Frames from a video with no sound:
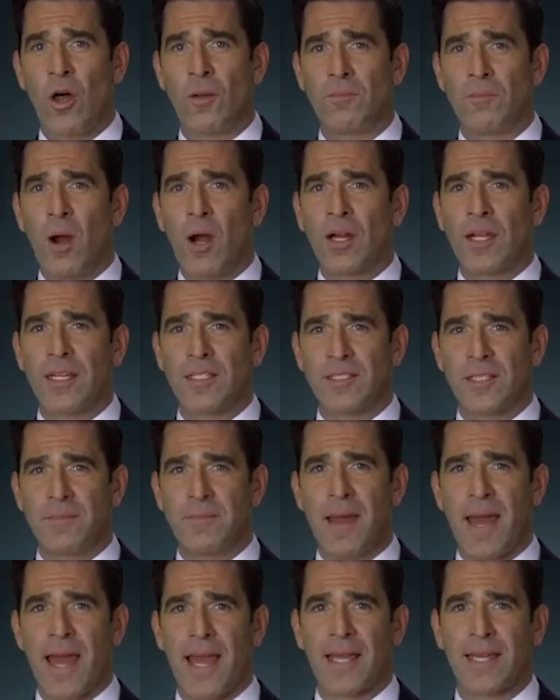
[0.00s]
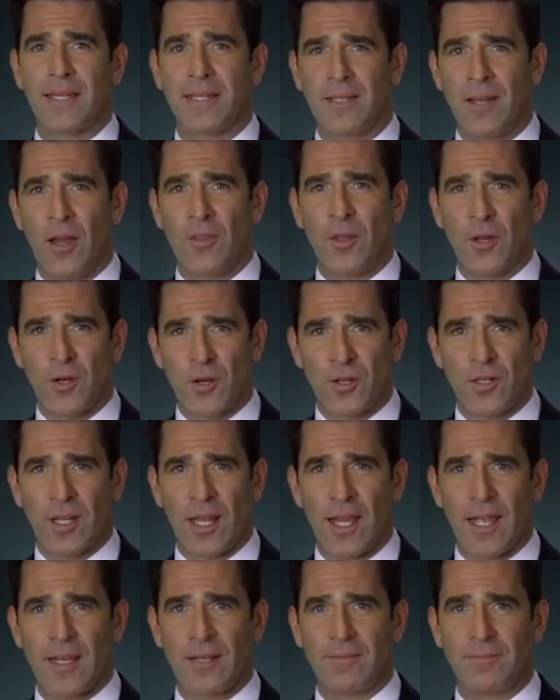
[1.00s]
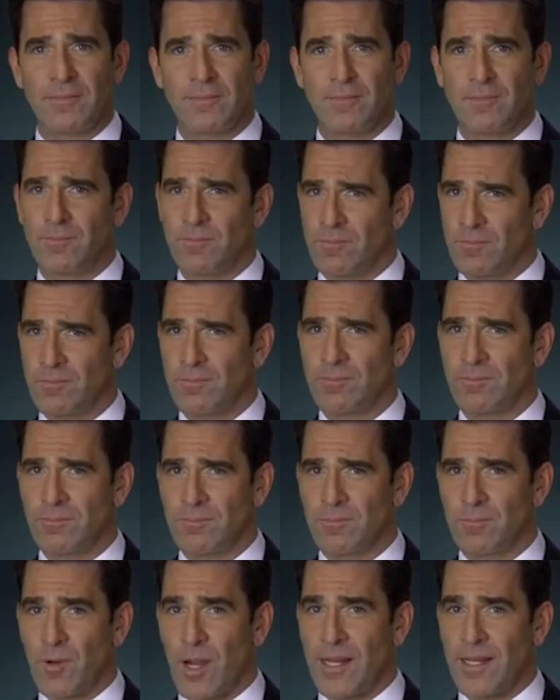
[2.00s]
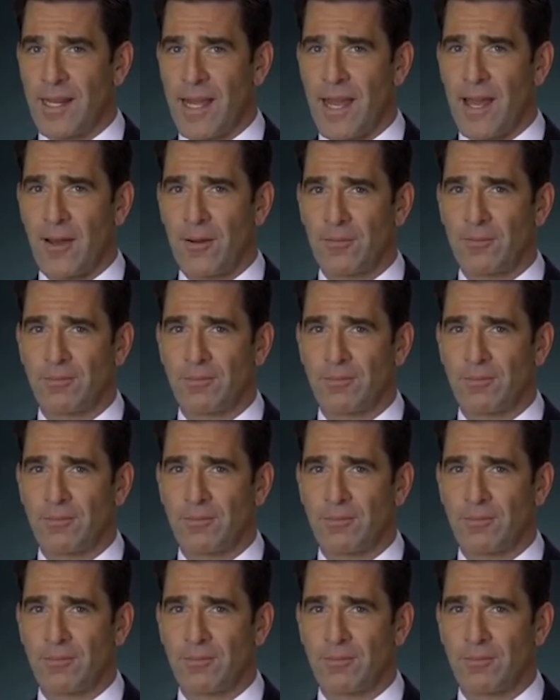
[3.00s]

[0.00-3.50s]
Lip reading: Marcus and Mac on the Hurt line right now.